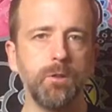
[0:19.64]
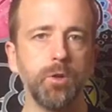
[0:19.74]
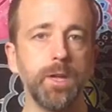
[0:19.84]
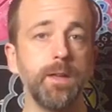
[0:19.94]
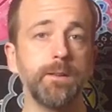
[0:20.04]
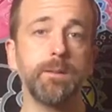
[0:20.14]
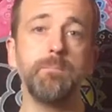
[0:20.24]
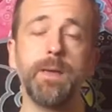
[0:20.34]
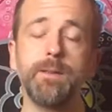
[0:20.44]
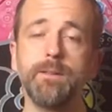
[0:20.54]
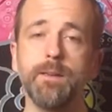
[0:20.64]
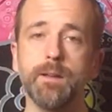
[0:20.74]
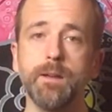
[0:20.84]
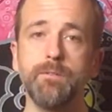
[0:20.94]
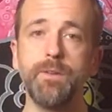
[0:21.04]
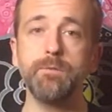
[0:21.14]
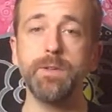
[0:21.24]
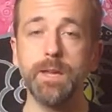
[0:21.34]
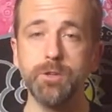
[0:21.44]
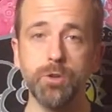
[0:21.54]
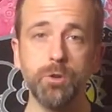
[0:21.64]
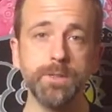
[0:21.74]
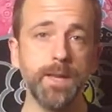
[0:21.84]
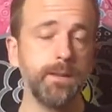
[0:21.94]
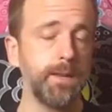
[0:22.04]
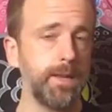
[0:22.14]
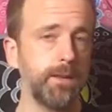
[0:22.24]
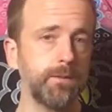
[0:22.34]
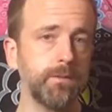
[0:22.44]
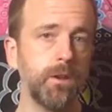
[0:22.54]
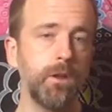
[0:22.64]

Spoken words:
looking at some basic foundational techniques